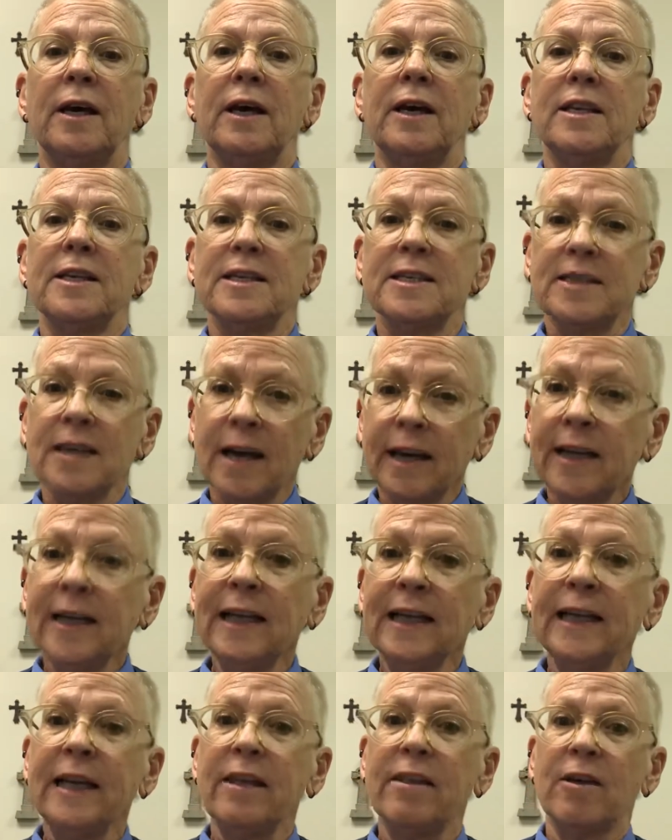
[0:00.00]

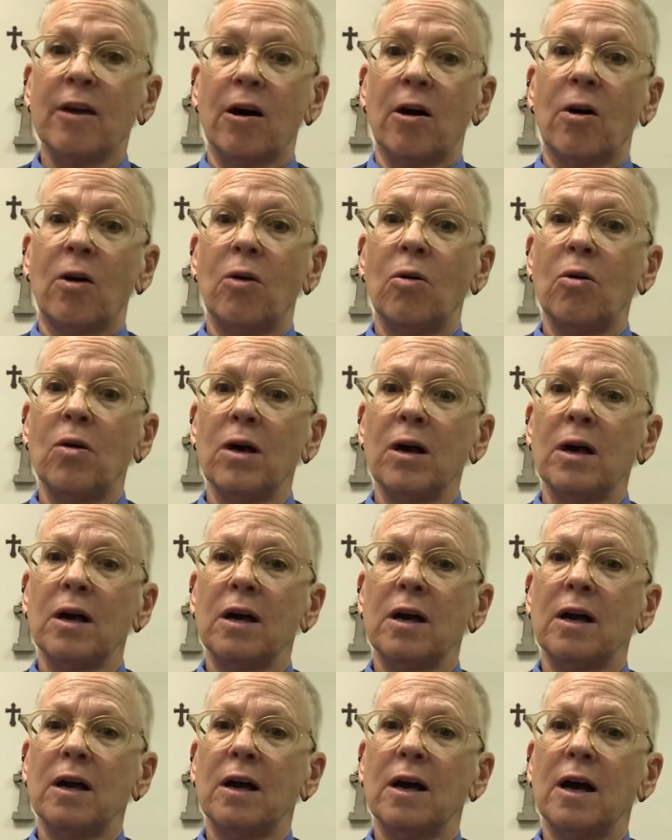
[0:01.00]
Suddenly, though,
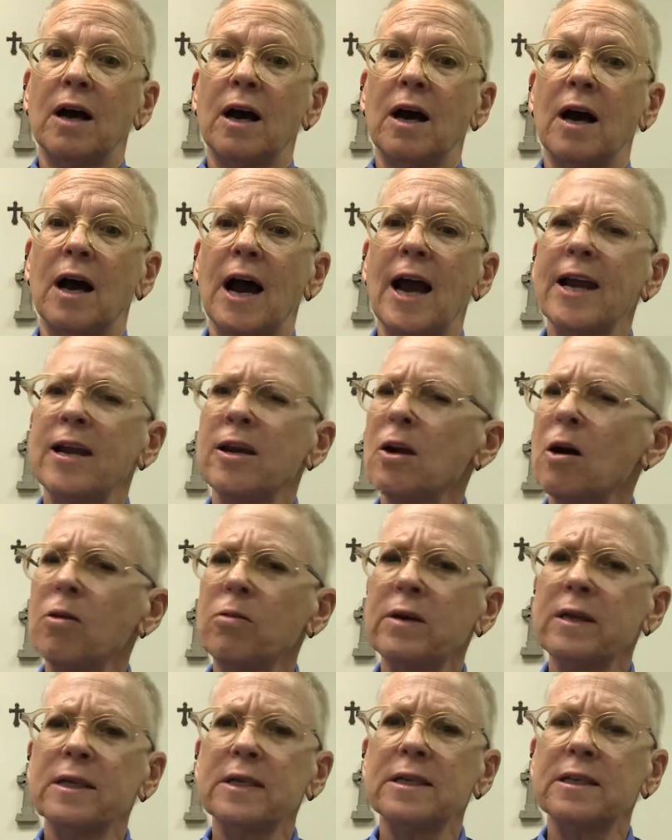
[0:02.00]
I
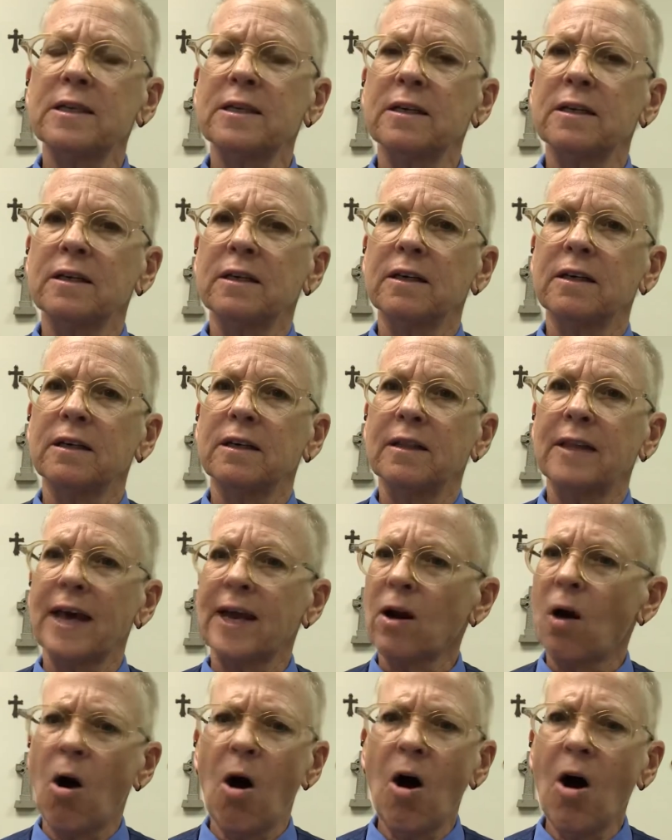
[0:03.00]
noticed
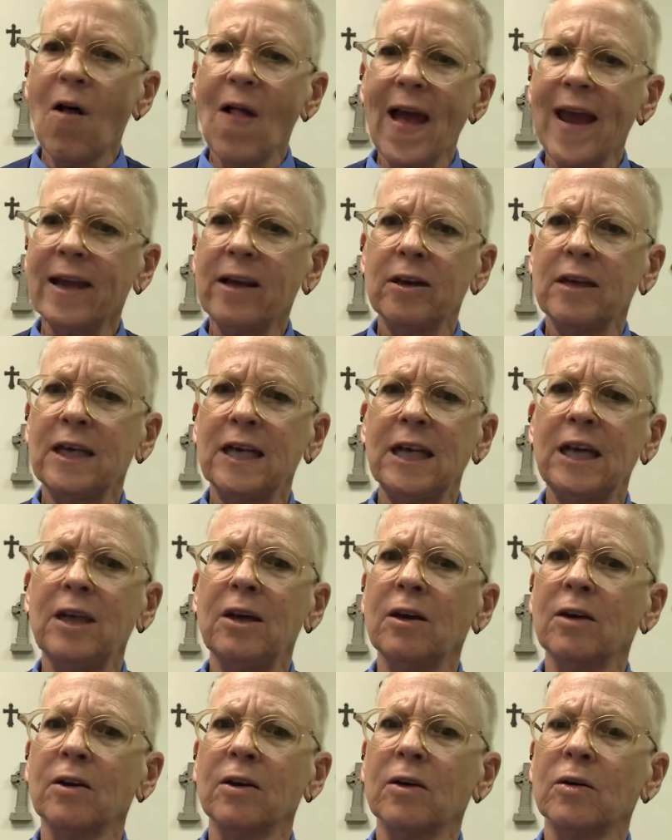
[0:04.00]
that all I could
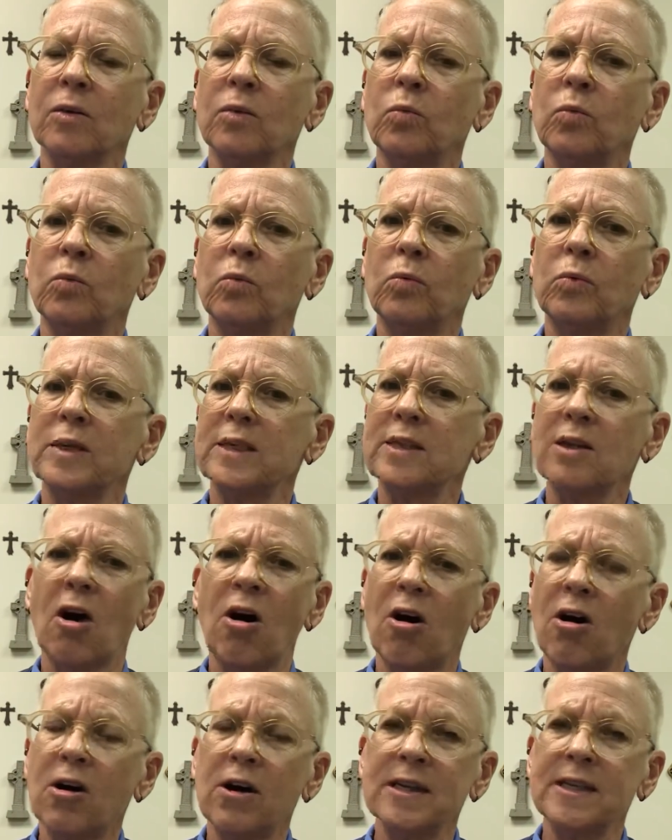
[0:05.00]
hear was the
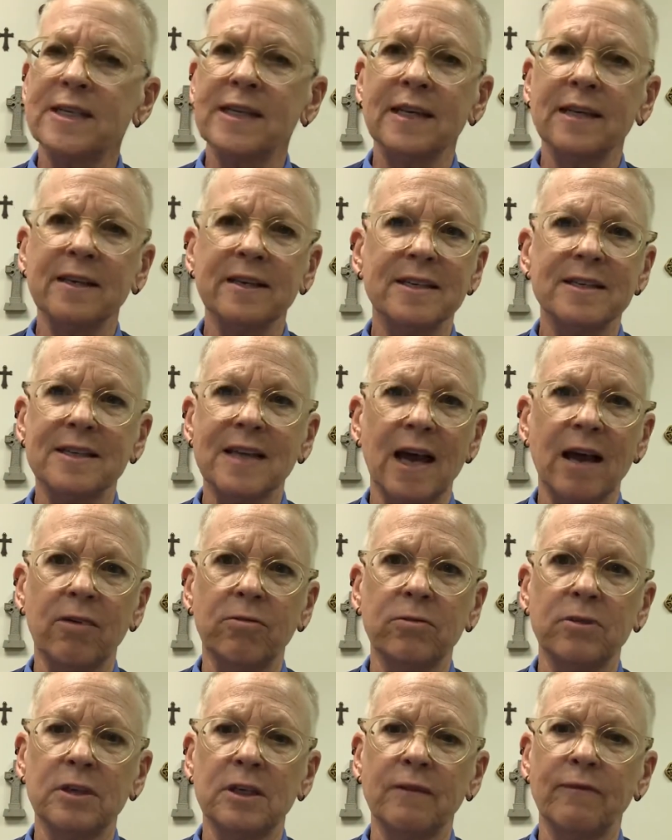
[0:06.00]
haunting
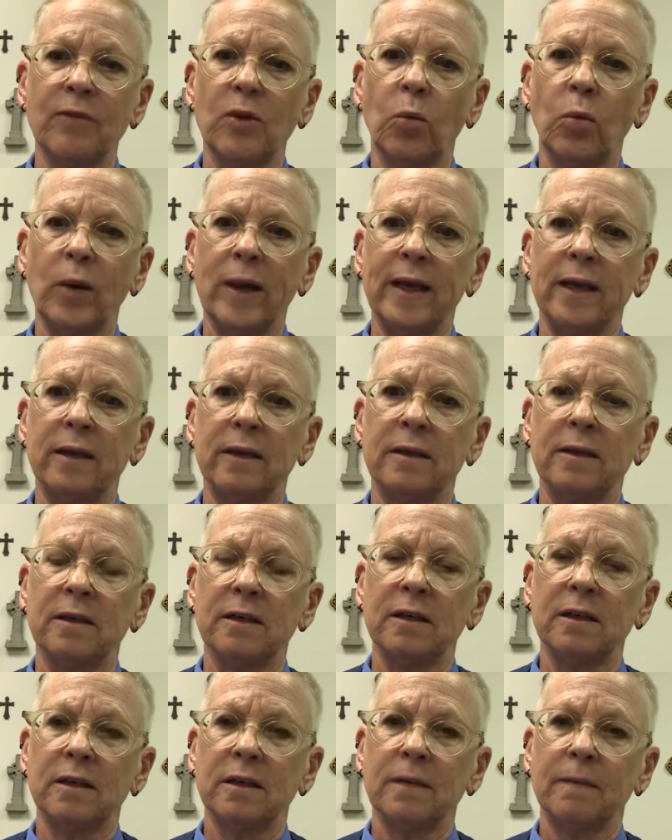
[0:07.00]
sound of the wind.
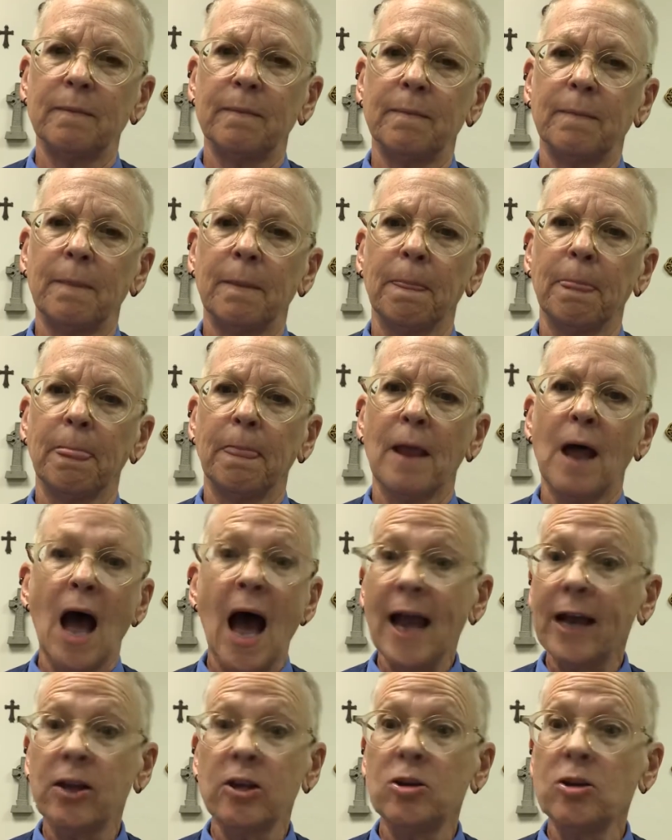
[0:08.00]

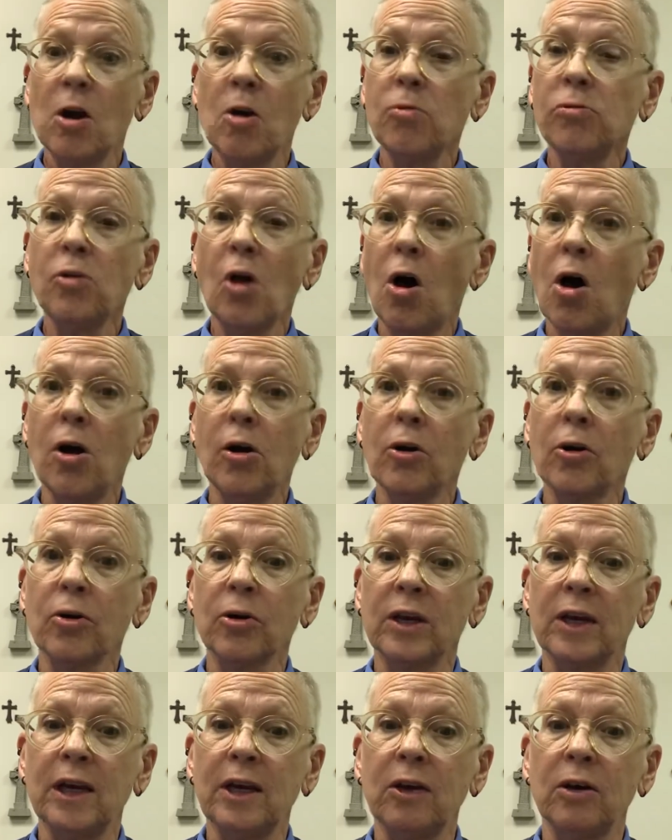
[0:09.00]
I could no longer
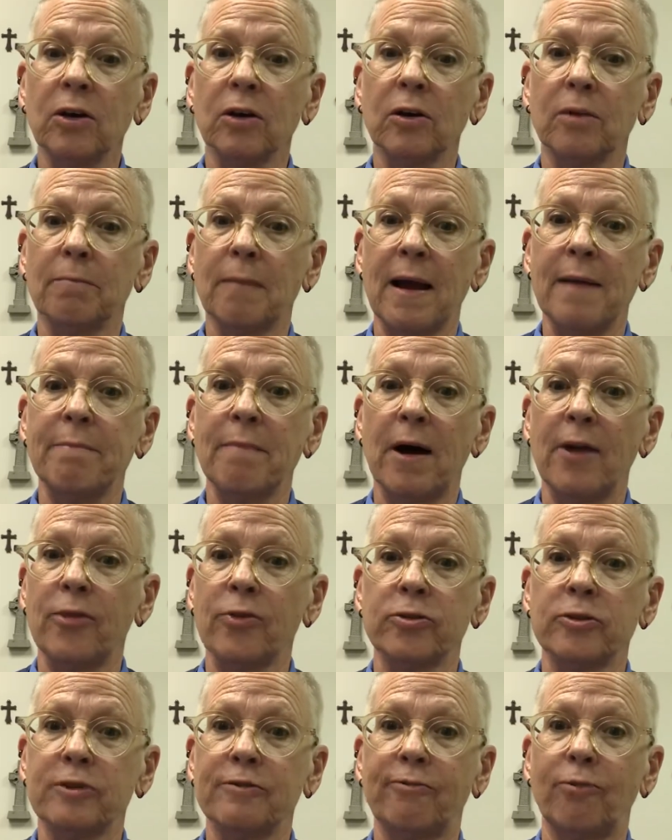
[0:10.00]
hear my
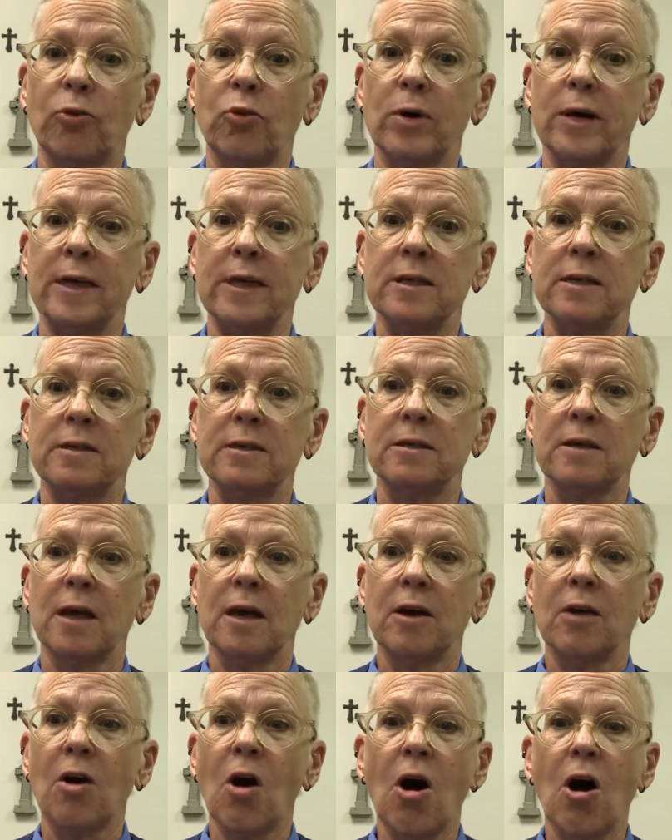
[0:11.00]
mother's voice
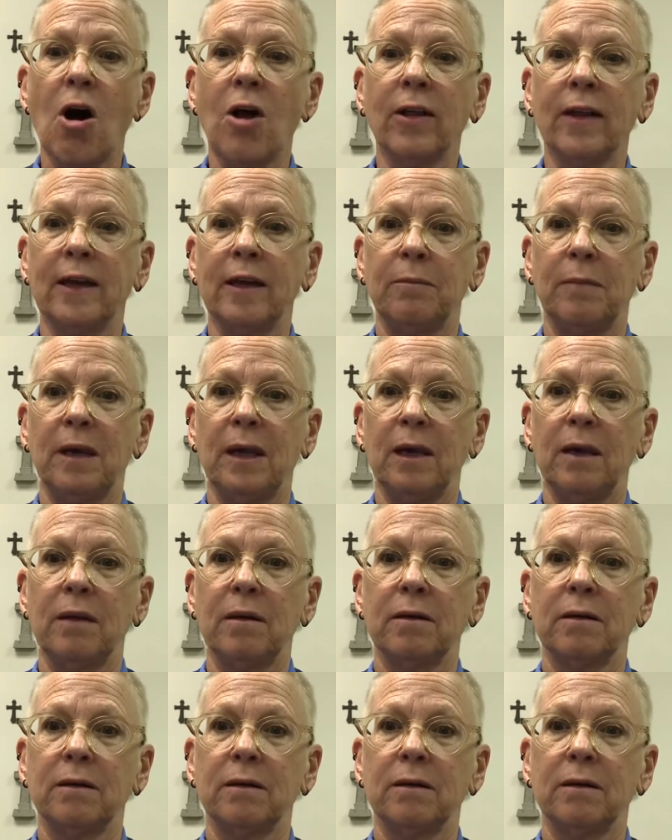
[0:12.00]
calling me.